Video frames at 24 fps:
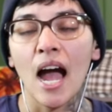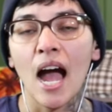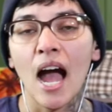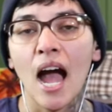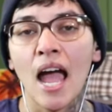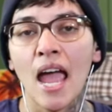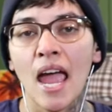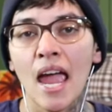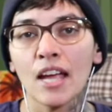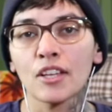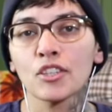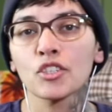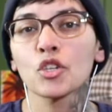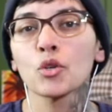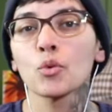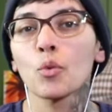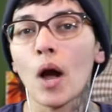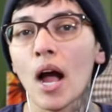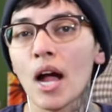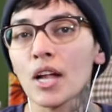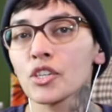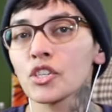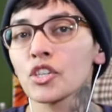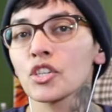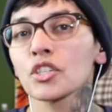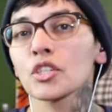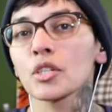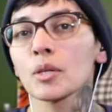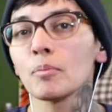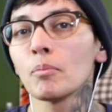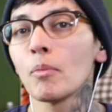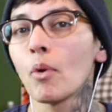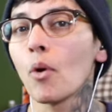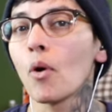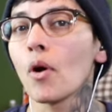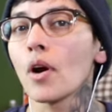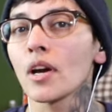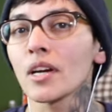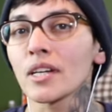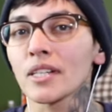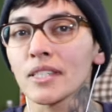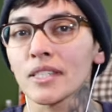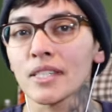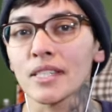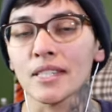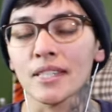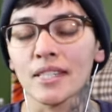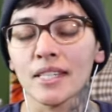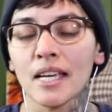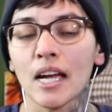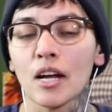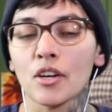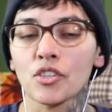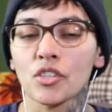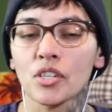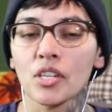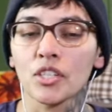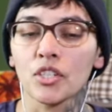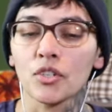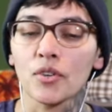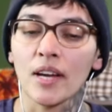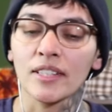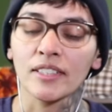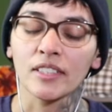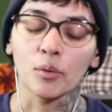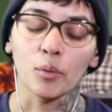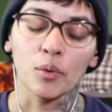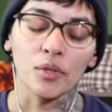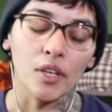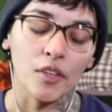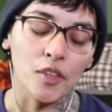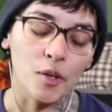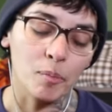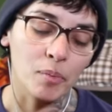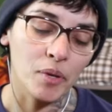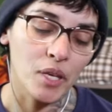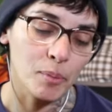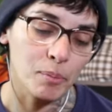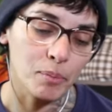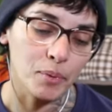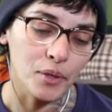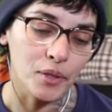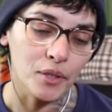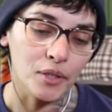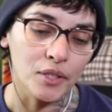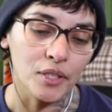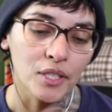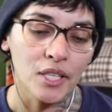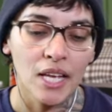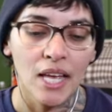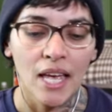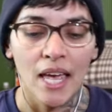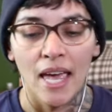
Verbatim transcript: I had to watch some more to see how she interacted with other people.